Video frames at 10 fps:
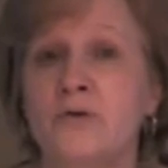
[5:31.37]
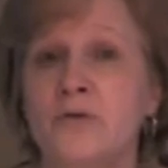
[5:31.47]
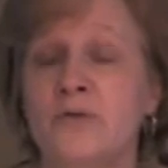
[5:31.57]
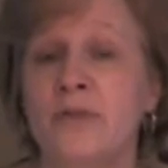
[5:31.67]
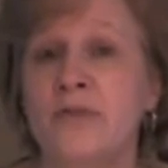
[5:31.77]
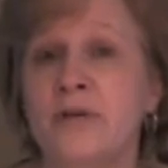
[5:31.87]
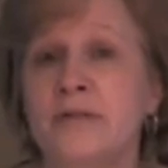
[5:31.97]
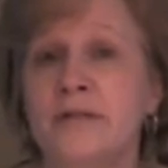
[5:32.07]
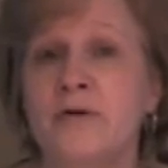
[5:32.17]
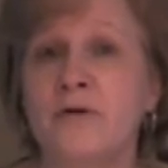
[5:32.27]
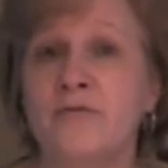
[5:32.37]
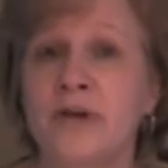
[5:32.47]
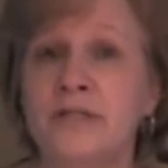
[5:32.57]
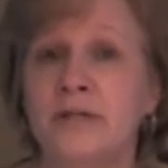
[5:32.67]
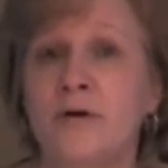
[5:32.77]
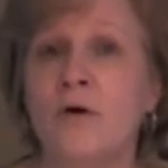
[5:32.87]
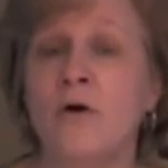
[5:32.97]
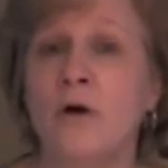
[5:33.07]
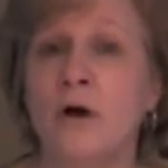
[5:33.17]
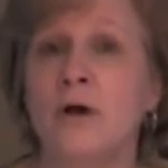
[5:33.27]
So the things that are affected
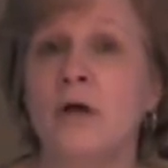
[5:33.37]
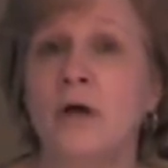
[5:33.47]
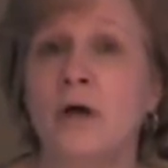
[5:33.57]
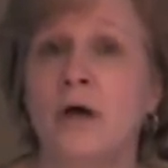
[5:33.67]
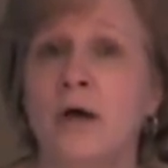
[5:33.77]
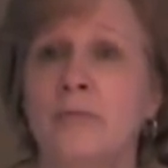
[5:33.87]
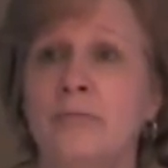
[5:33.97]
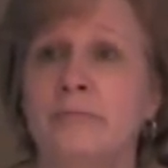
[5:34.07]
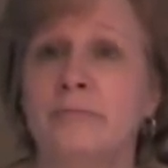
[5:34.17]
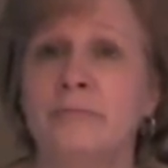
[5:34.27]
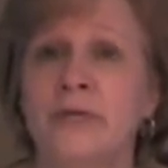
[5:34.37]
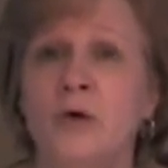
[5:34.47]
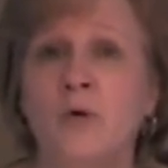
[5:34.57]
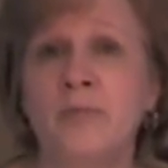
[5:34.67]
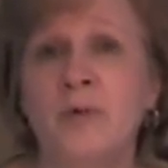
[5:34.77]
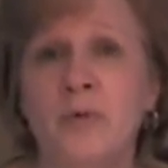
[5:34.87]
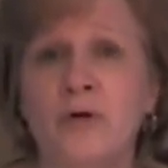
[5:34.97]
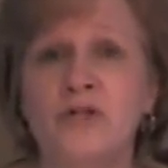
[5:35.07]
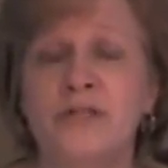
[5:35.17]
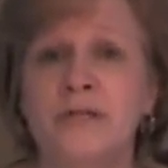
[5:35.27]
are equipment
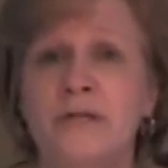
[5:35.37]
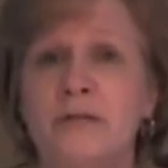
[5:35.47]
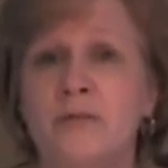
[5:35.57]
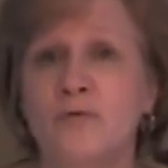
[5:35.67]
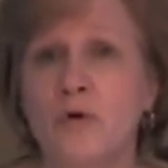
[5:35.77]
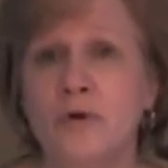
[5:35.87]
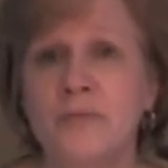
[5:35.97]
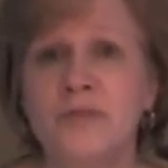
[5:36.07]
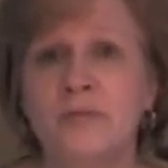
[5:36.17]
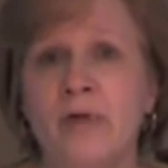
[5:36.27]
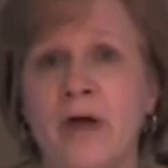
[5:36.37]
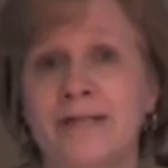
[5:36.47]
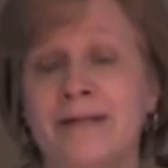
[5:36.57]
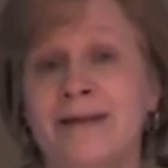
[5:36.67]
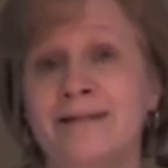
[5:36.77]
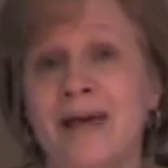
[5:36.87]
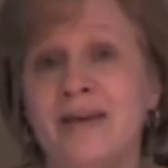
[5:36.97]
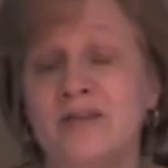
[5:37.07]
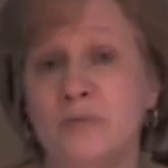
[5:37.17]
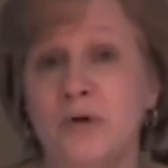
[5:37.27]
purchases, program supplies, and
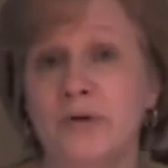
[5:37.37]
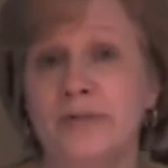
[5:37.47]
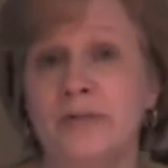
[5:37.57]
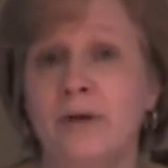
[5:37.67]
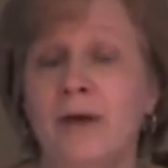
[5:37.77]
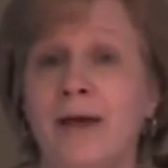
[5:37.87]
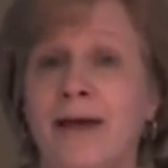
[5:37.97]
textbooks.